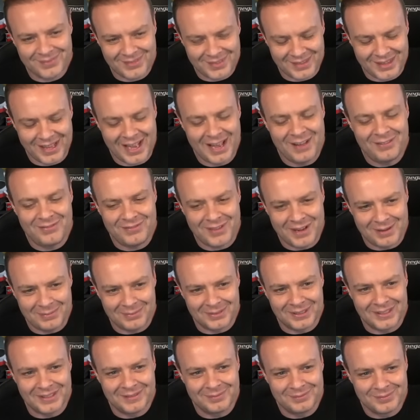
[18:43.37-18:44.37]
They're
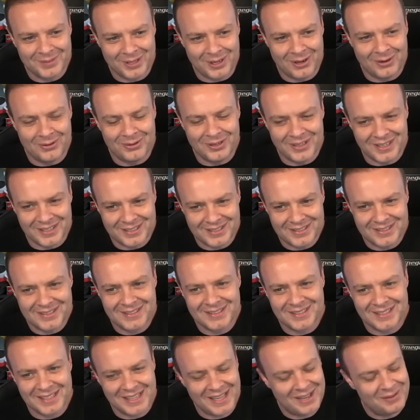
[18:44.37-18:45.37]
family. Oh,
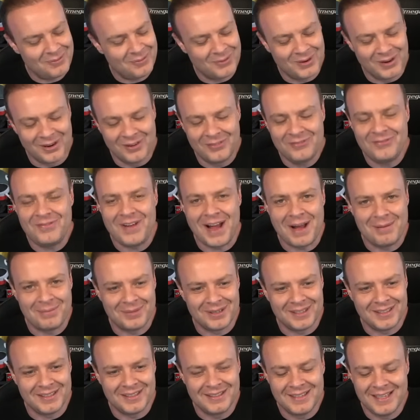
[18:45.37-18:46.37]
yes. We're a
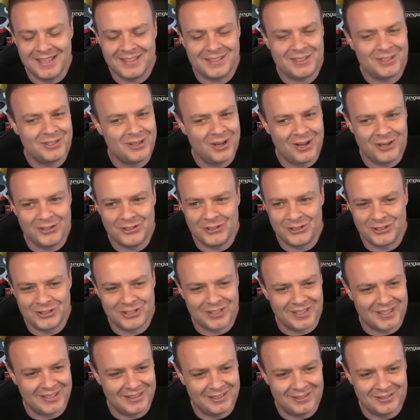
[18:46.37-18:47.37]
family. It's not
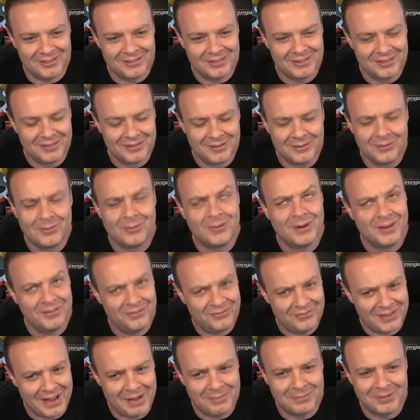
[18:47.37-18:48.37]
just a guild. We're
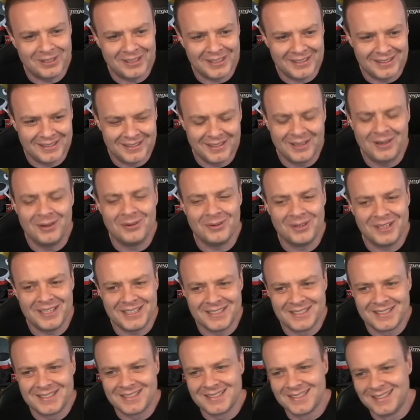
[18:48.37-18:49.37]
family. Oh,
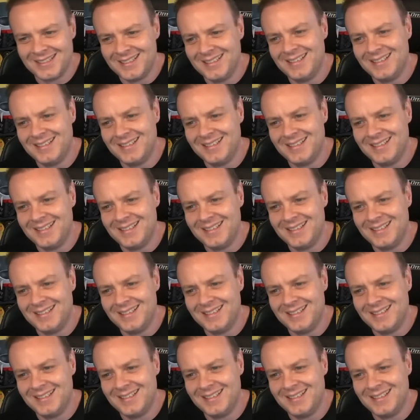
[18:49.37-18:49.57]
yes.